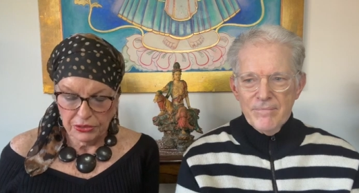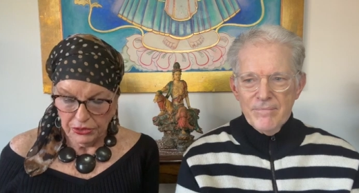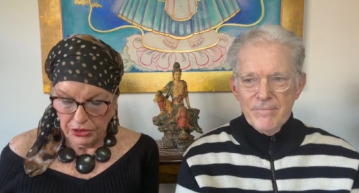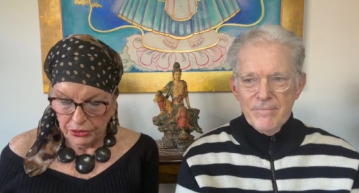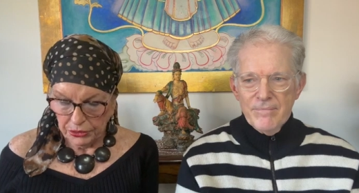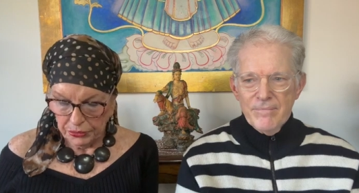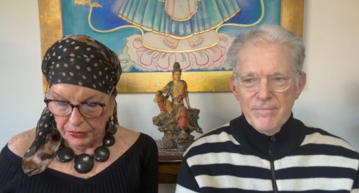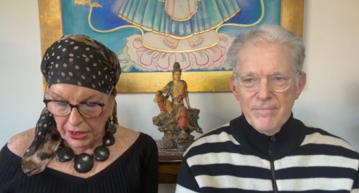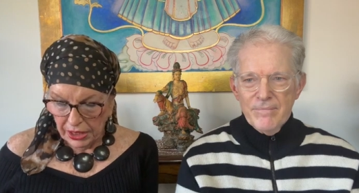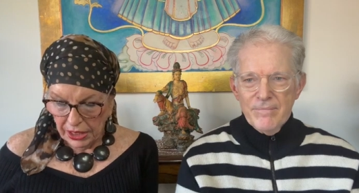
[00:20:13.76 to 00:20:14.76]
Speaker 1: for
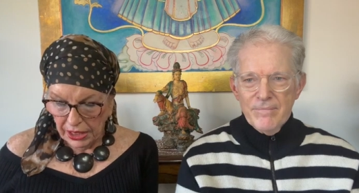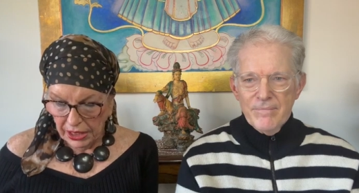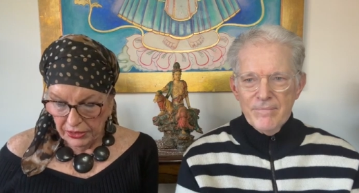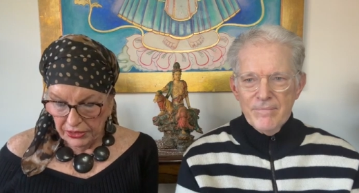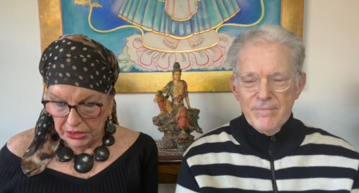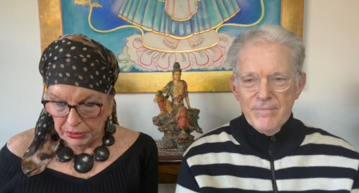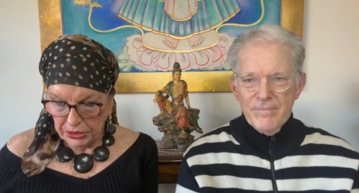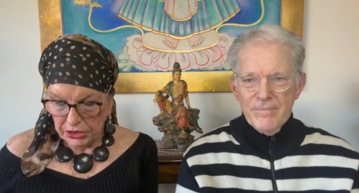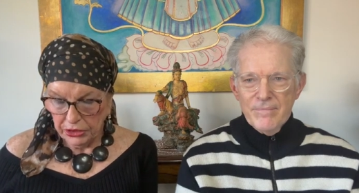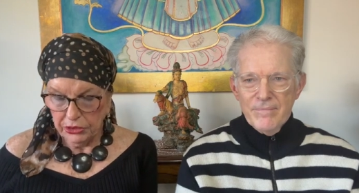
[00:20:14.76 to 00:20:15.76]
you. And this
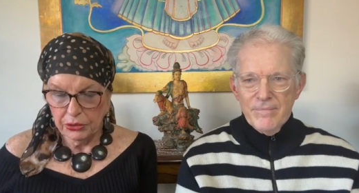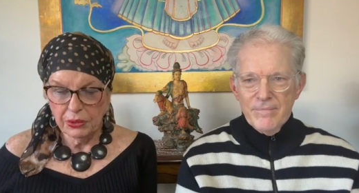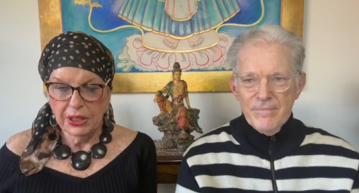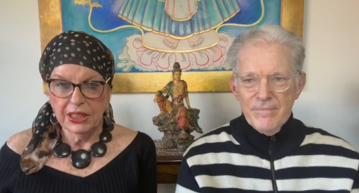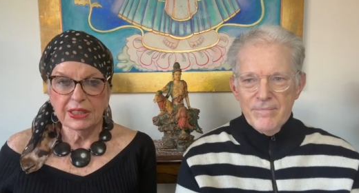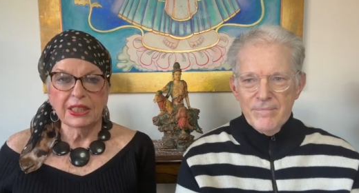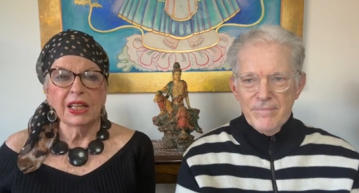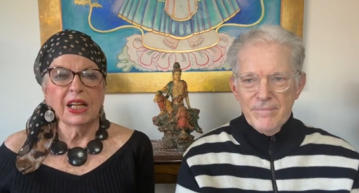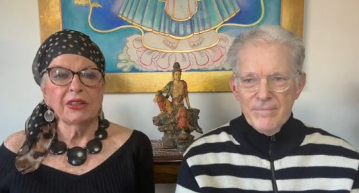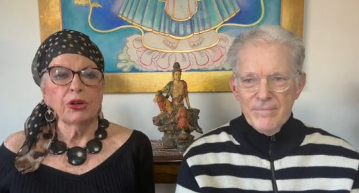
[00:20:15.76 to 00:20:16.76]
particular one has a
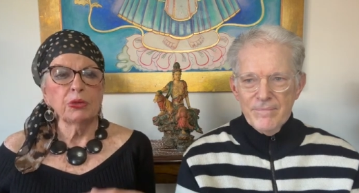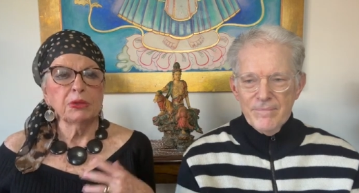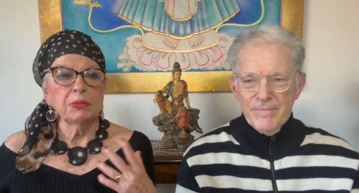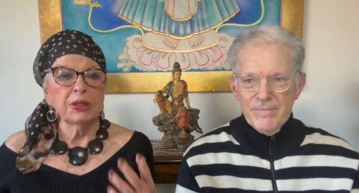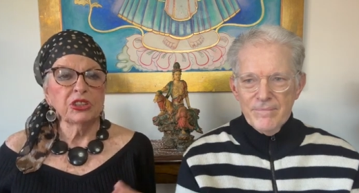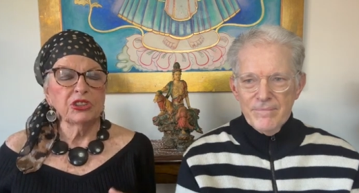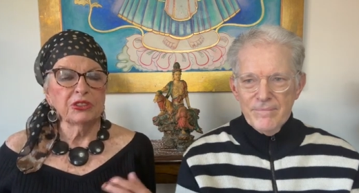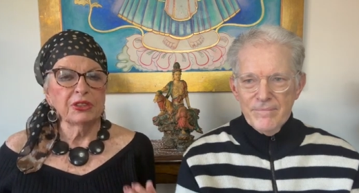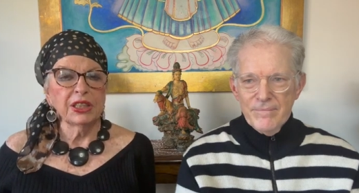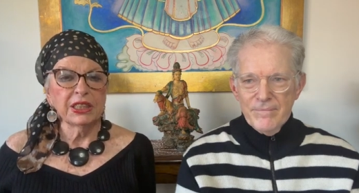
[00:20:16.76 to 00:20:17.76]
lot of Om Namah
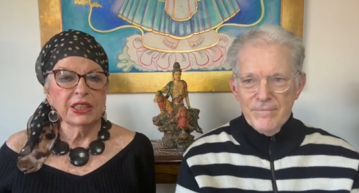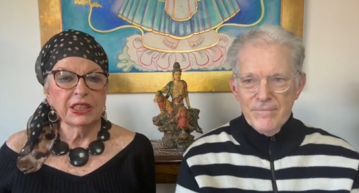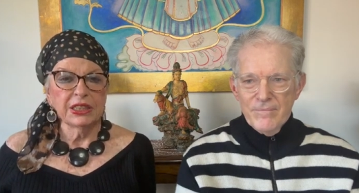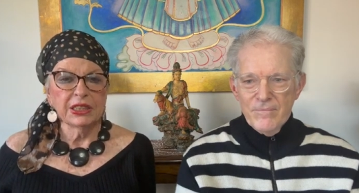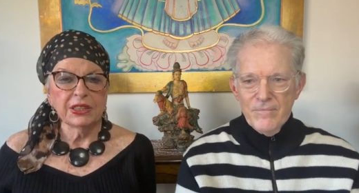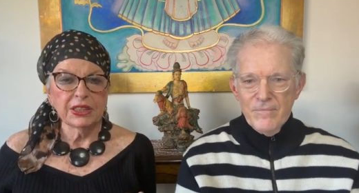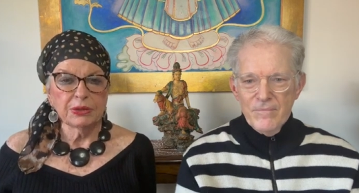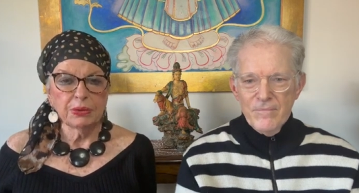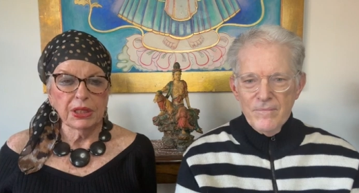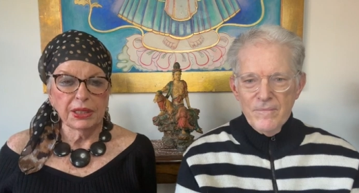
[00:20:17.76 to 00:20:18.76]
Shivaya in it.
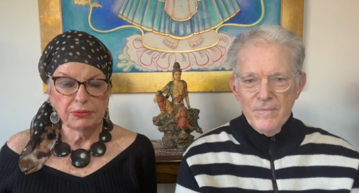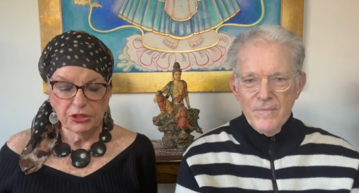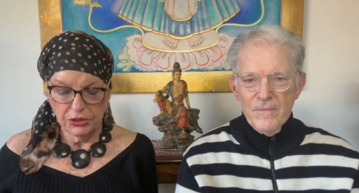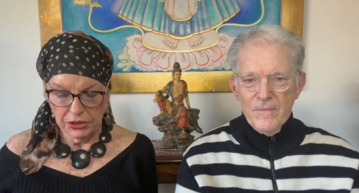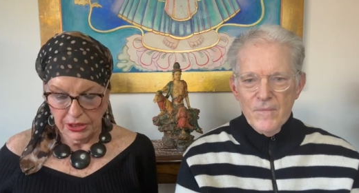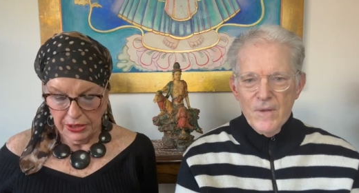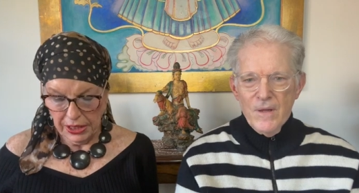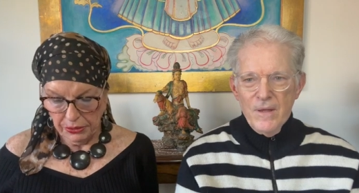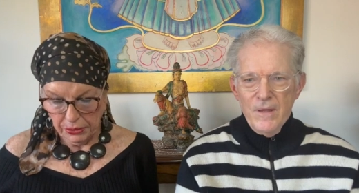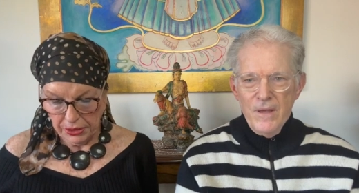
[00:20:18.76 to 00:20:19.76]
That's why I'm choosing
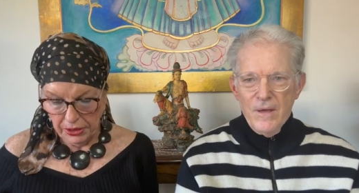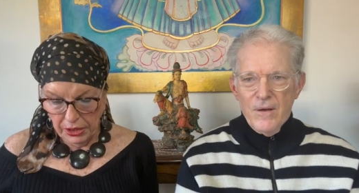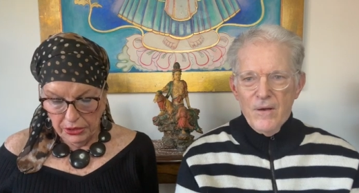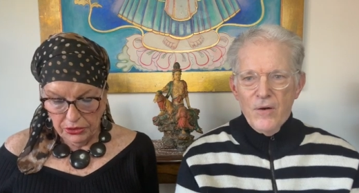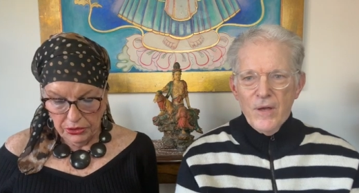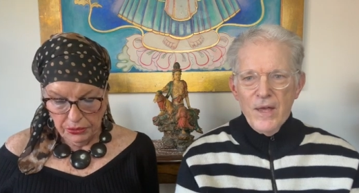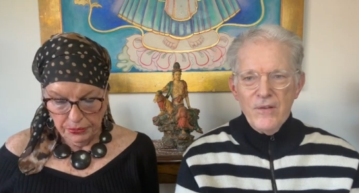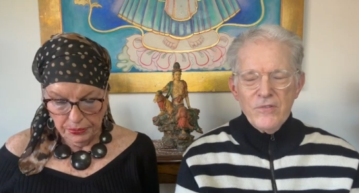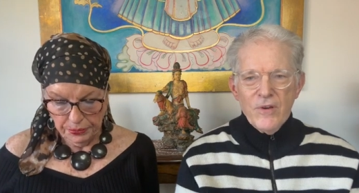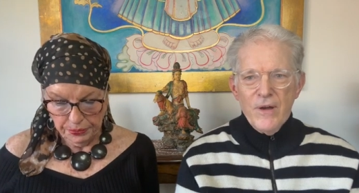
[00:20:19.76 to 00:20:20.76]
that one.
Speaker 2: Yeah.
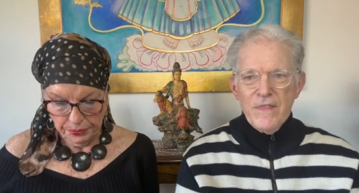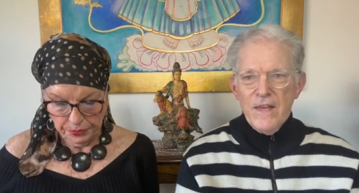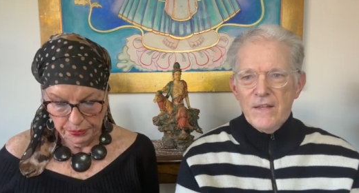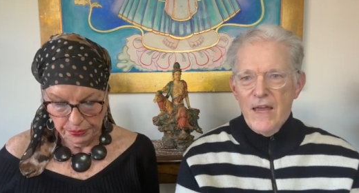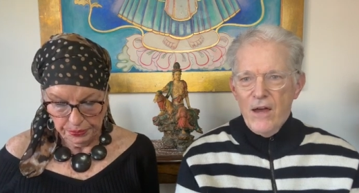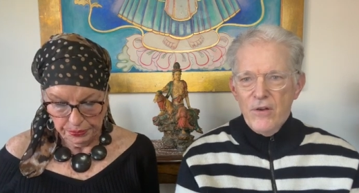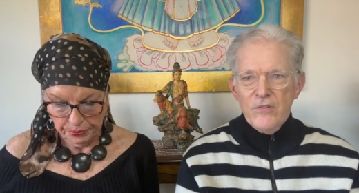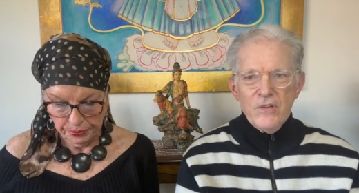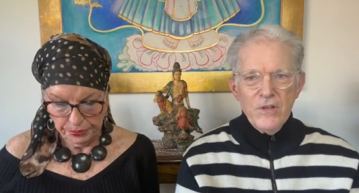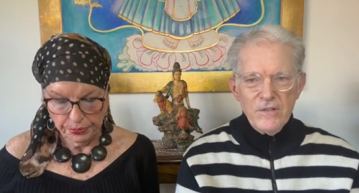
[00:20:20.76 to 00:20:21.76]
Okay. So I think now
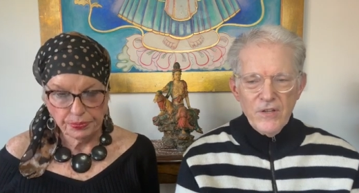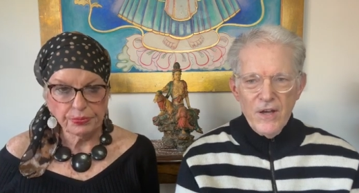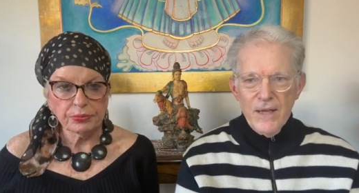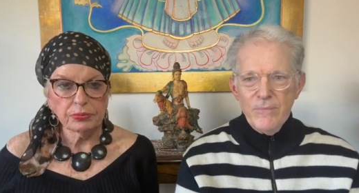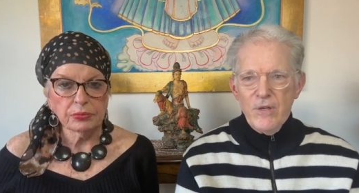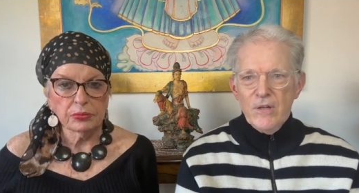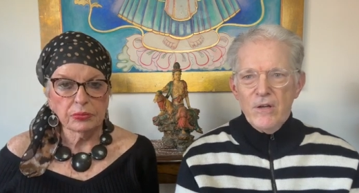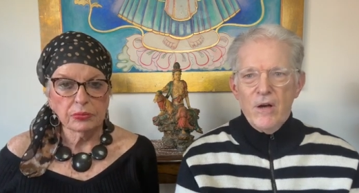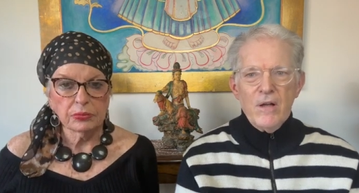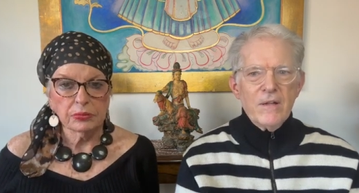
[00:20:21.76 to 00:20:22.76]
is good time. You
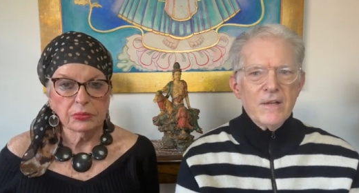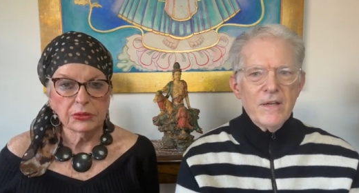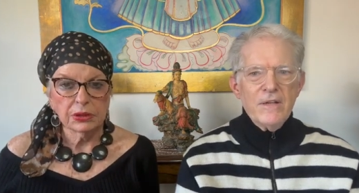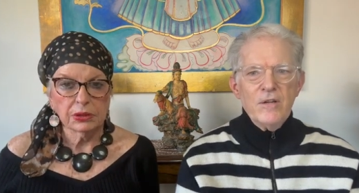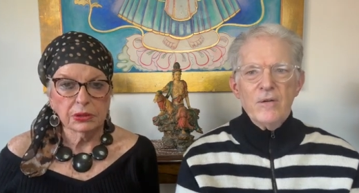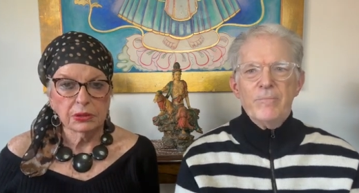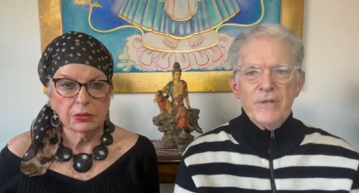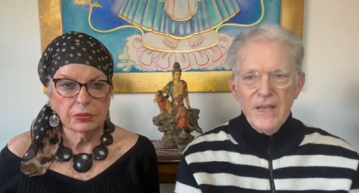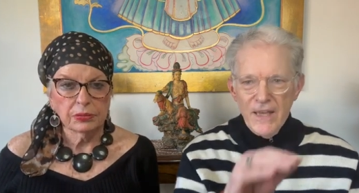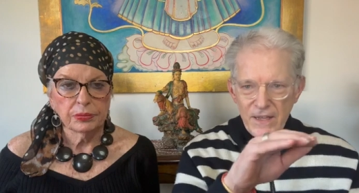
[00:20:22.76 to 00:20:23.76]
can all get your
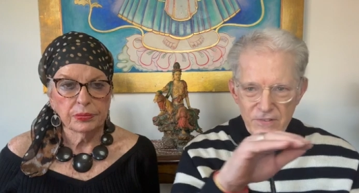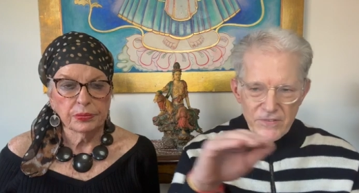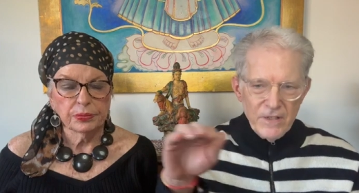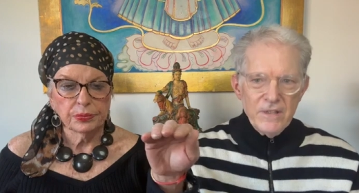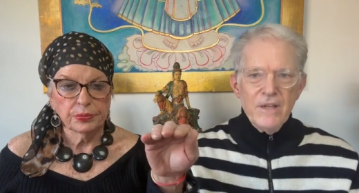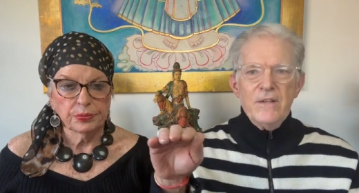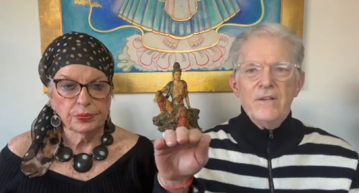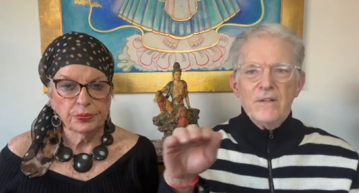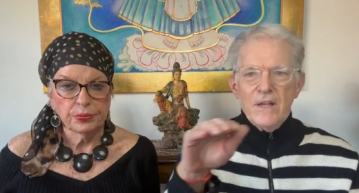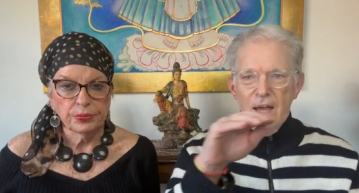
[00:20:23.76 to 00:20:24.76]
place and get
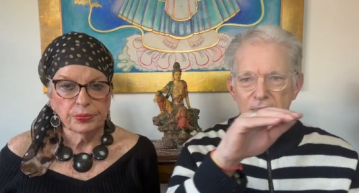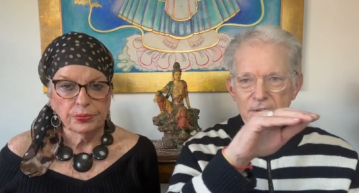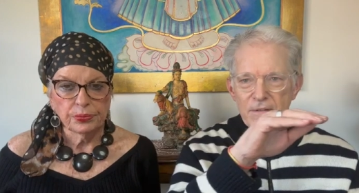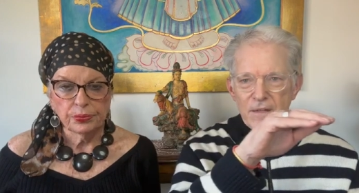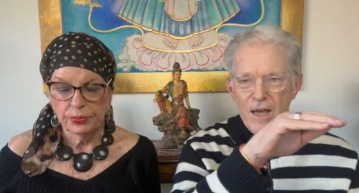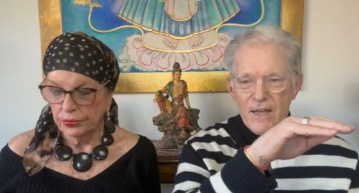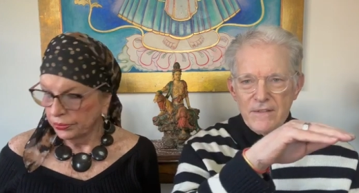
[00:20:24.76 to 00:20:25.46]
light lying